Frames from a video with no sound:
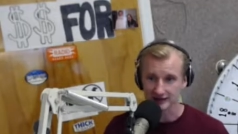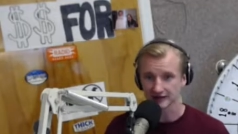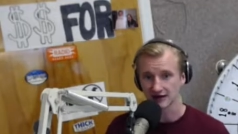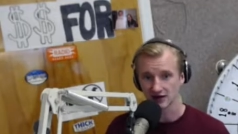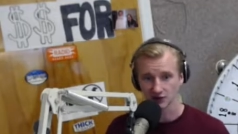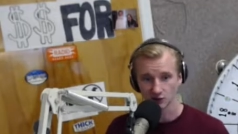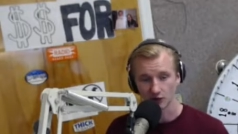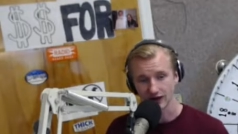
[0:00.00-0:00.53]
the
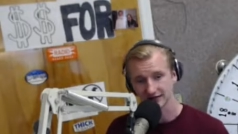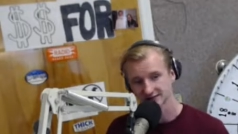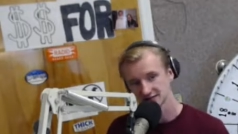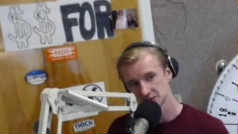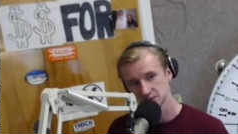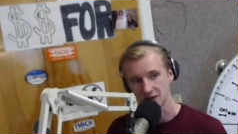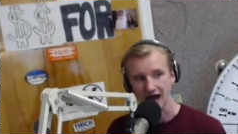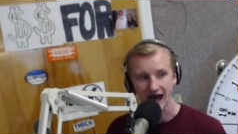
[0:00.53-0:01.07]
other went to
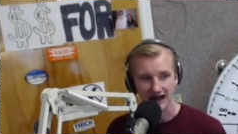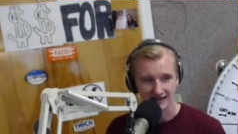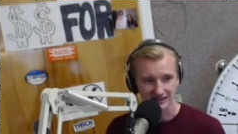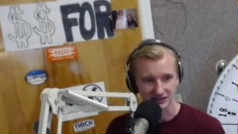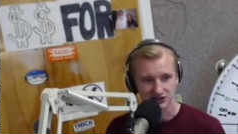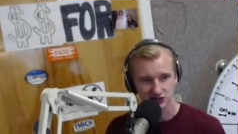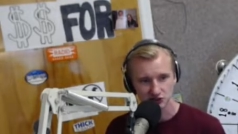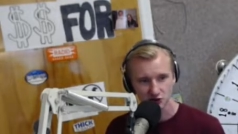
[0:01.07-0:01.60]
the back
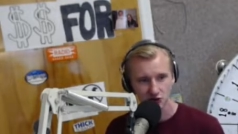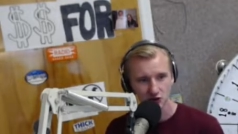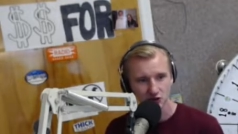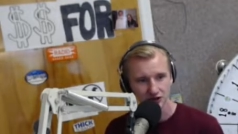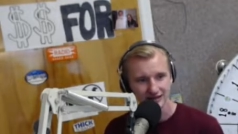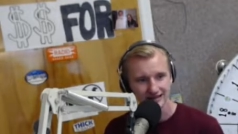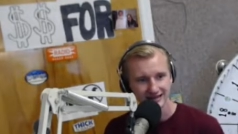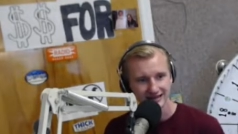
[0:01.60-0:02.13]
and
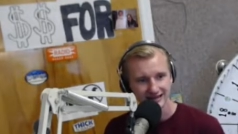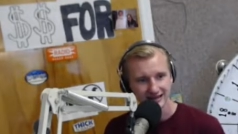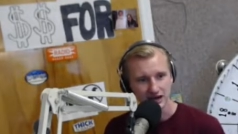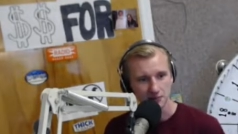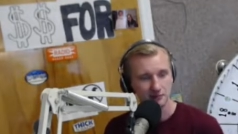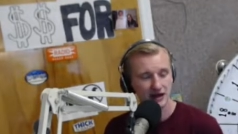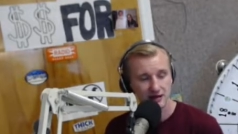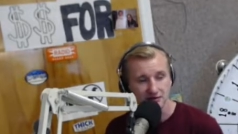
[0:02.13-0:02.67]
stole
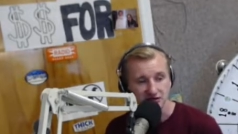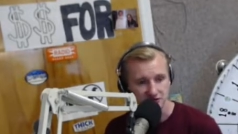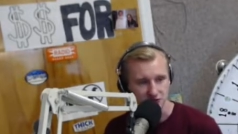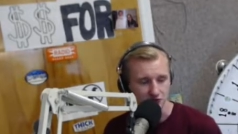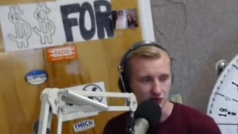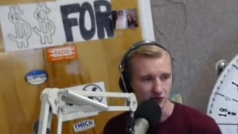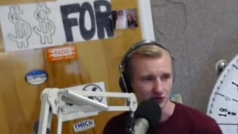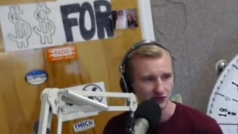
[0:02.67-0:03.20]
a baby
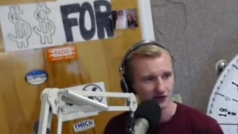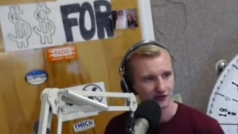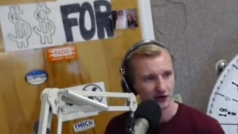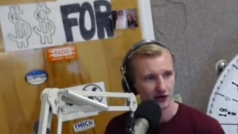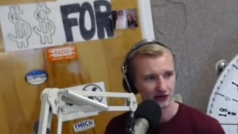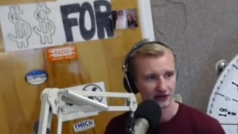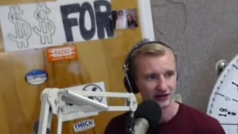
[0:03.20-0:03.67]
stroller, of all mm.